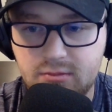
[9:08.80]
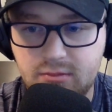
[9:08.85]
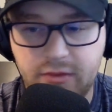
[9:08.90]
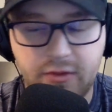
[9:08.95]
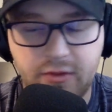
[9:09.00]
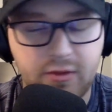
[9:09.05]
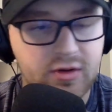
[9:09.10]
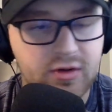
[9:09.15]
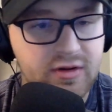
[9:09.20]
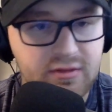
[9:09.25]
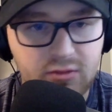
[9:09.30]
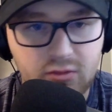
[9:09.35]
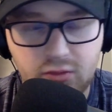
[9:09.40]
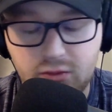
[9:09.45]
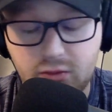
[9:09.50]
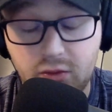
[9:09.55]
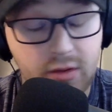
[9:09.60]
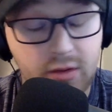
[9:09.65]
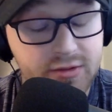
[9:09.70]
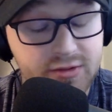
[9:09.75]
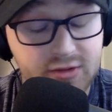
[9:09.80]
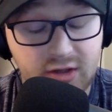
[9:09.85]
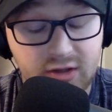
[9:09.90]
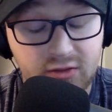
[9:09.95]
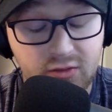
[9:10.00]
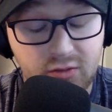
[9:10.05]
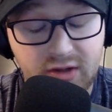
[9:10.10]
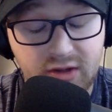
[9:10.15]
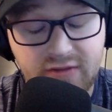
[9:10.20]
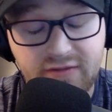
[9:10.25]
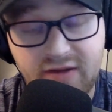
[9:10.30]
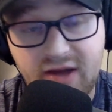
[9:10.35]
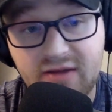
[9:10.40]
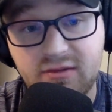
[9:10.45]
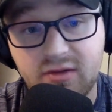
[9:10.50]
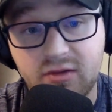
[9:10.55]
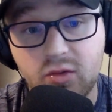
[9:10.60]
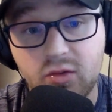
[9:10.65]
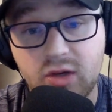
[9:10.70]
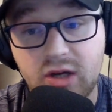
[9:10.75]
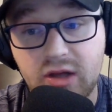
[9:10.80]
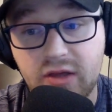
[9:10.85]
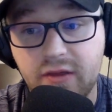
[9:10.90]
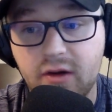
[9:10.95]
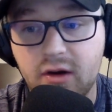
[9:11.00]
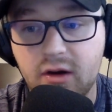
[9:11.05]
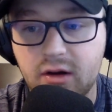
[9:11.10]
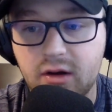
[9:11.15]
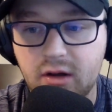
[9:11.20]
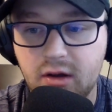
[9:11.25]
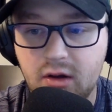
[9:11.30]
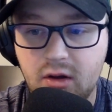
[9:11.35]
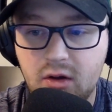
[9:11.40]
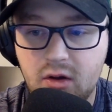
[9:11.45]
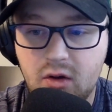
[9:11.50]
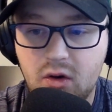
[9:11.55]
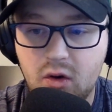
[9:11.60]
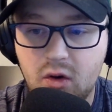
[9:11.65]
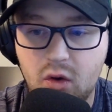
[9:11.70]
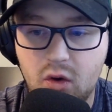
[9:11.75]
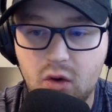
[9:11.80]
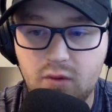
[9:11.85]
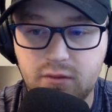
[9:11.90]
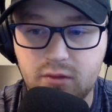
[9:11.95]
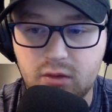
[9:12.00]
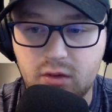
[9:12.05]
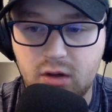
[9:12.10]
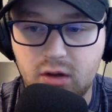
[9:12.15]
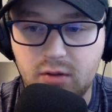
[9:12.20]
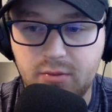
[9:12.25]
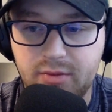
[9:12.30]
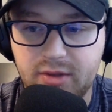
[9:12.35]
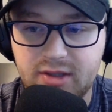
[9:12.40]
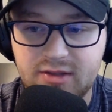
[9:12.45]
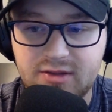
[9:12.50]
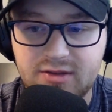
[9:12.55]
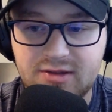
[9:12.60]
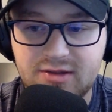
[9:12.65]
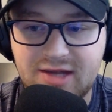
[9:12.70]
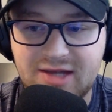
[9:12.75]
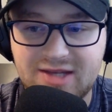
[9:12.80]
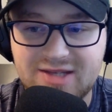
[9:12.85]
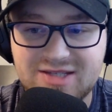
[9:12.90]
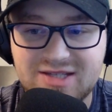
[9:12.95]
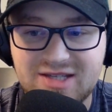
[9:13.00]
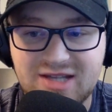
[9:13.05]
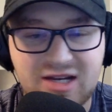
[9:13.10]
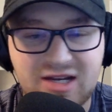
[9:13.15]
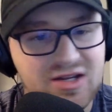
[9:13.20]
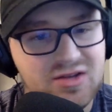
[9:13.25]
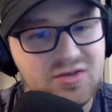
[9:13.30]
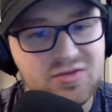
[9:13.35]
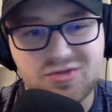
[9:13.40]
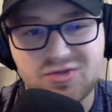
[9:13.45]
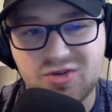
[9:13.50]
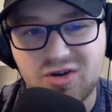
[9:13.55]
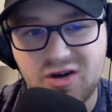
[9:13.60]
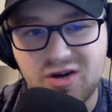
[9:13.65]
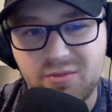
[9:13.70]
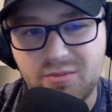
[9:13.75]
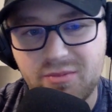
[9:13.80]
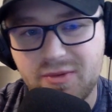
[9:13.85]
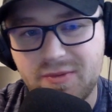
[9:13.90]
25 to 23rd overall, but that's not a huge jump.